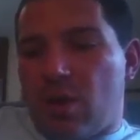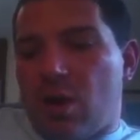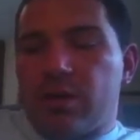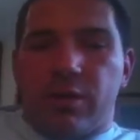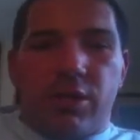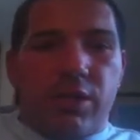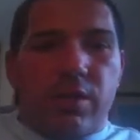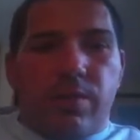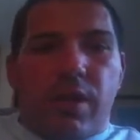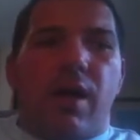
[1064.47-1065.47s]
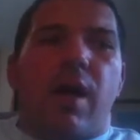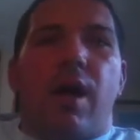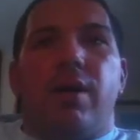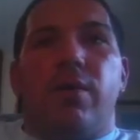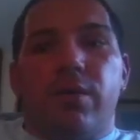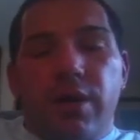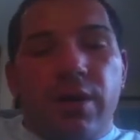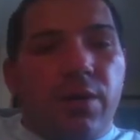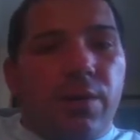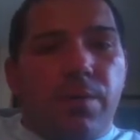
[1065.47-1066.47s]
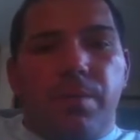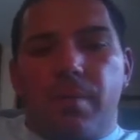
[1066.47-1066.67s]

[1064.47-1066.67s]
on the ship. I don't know.